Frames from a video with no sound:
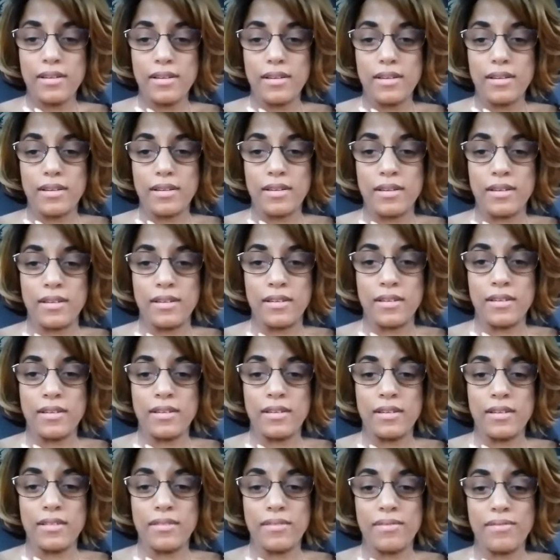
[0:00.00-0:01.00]
And
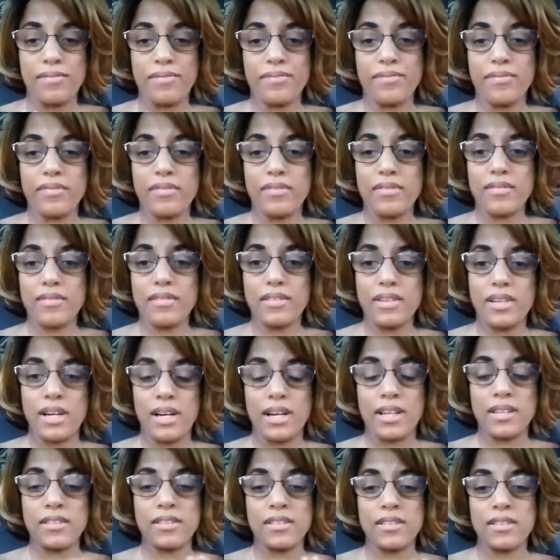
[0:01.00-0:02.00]

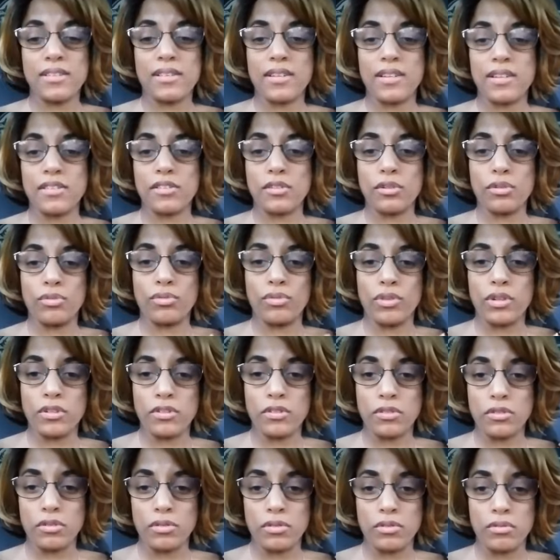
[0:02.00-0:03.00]
I just think the
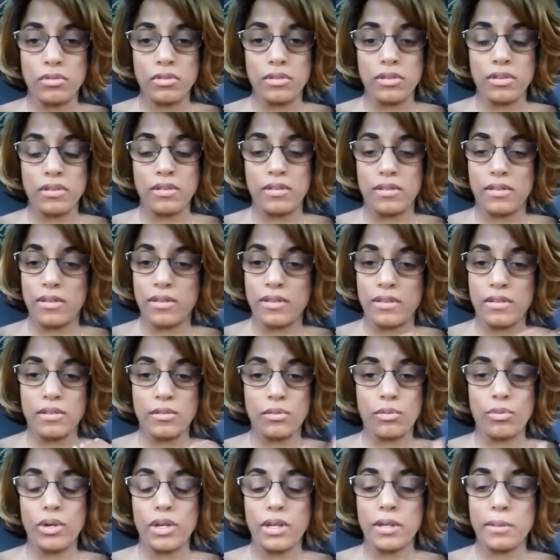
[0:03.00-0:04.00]
originals is, is
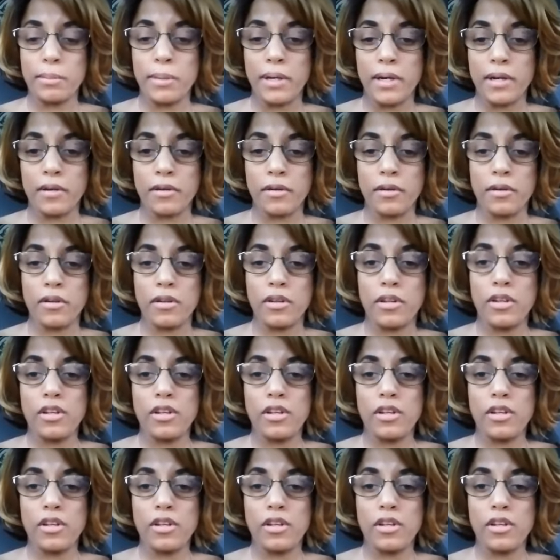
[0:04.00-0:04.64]
way better.